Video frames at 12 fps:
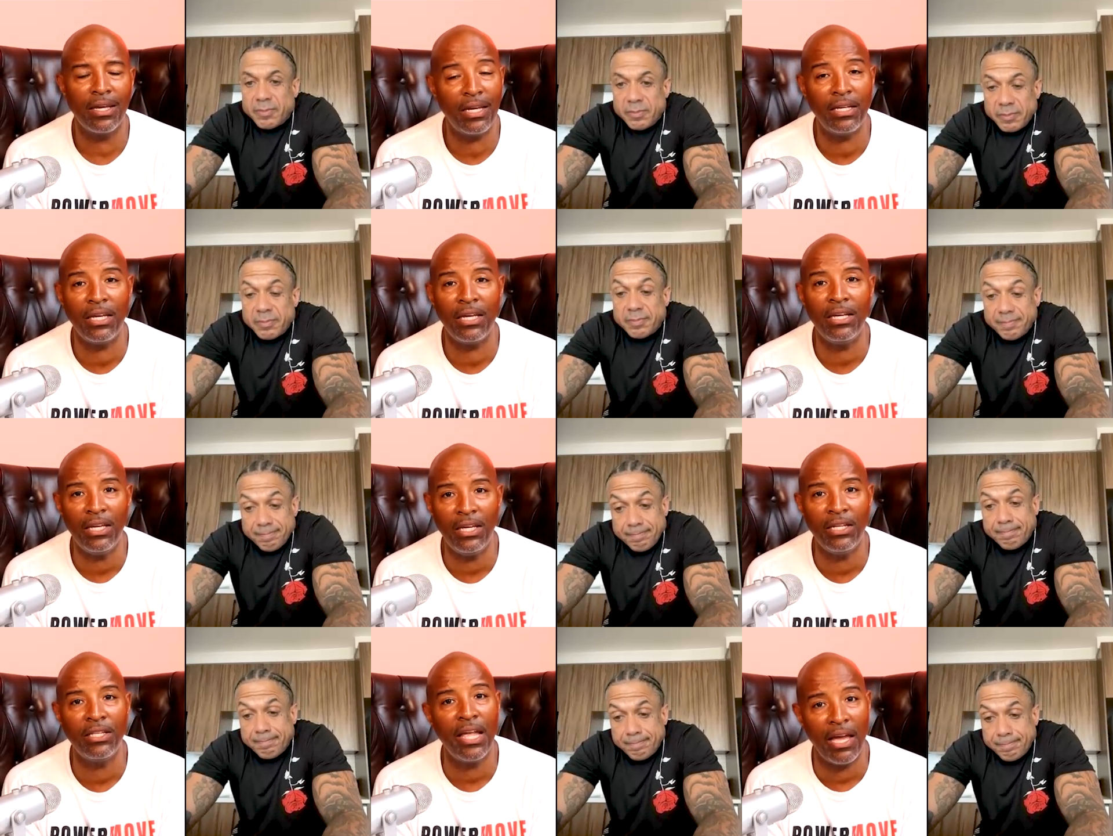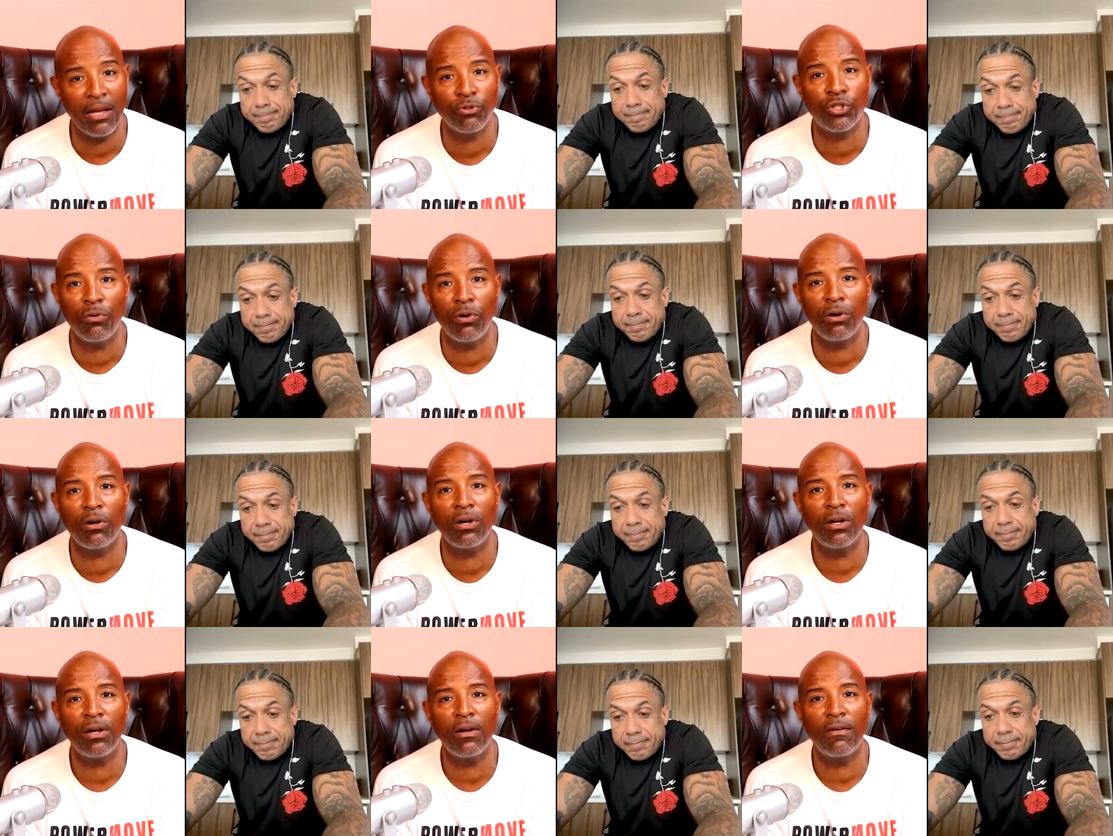Speaker 1: He, he, he damn sure
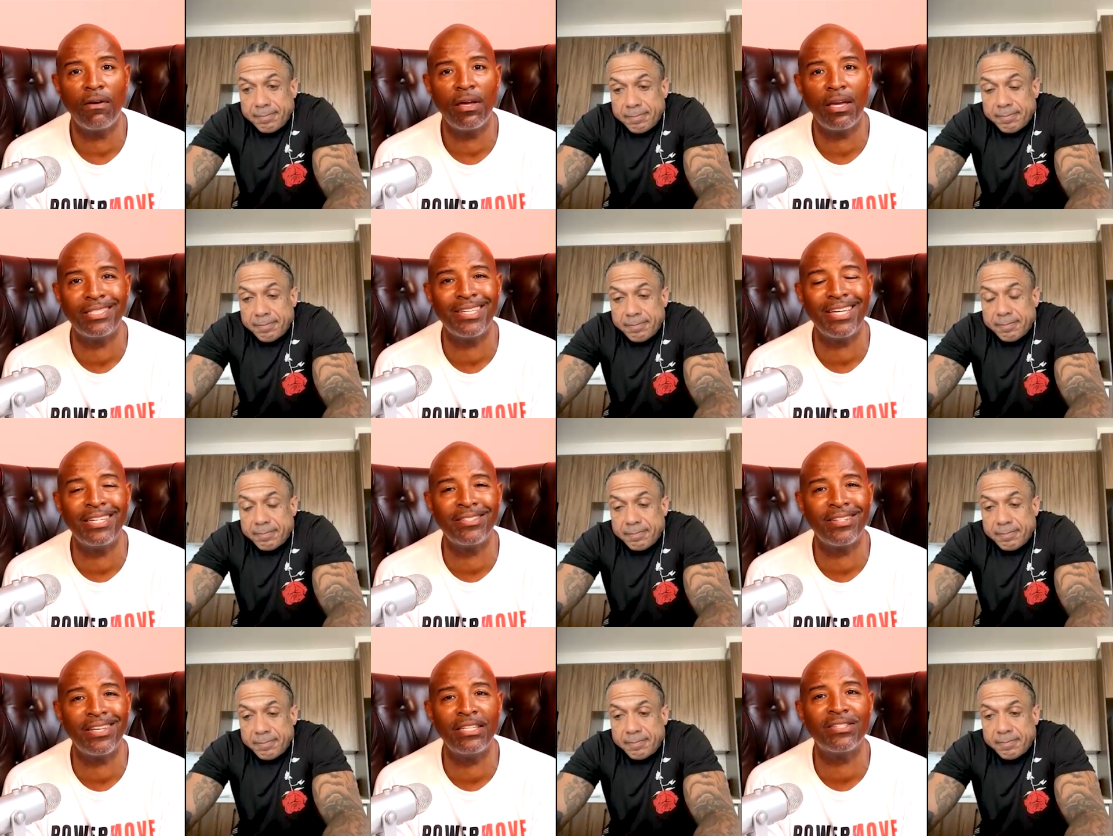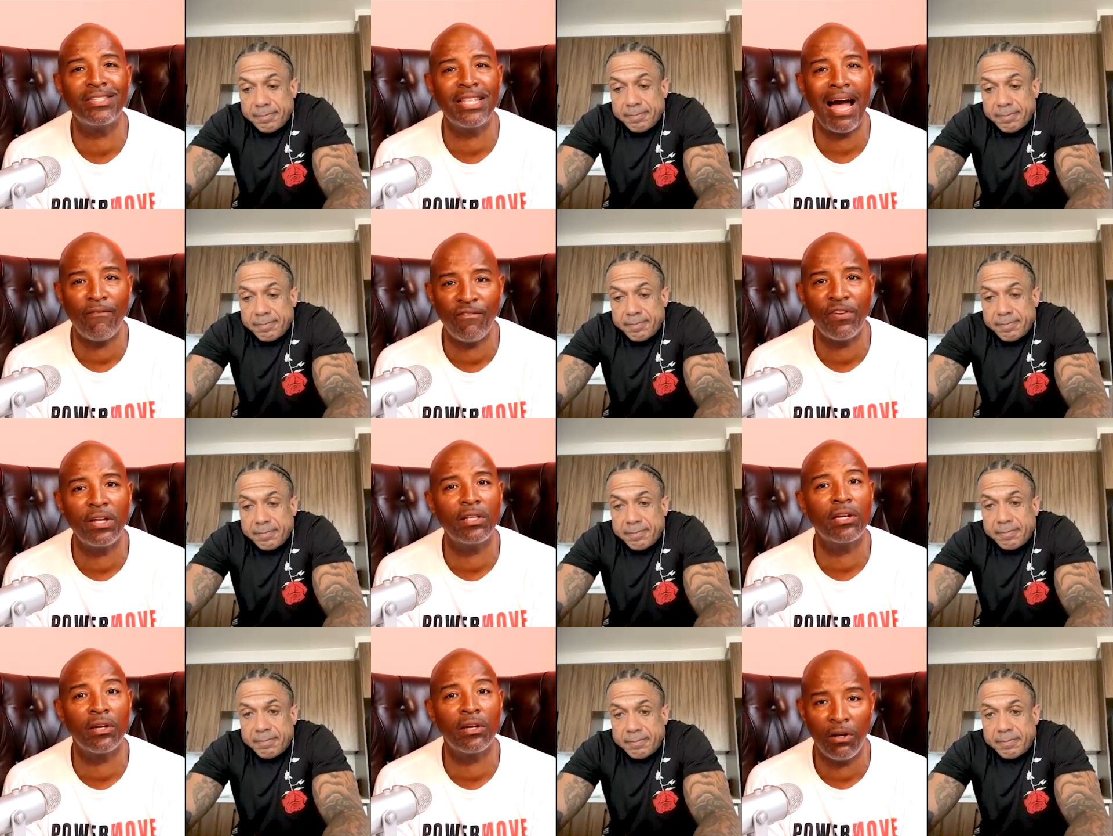is is it's not
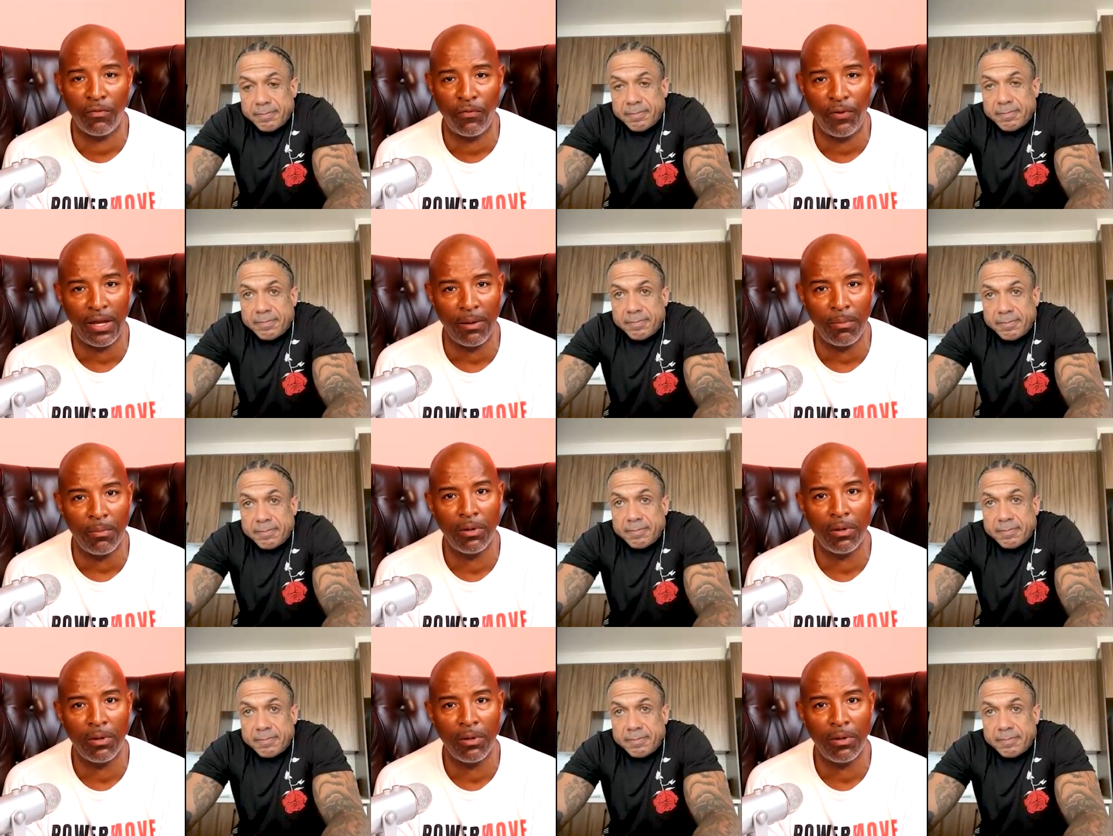feeling good for him.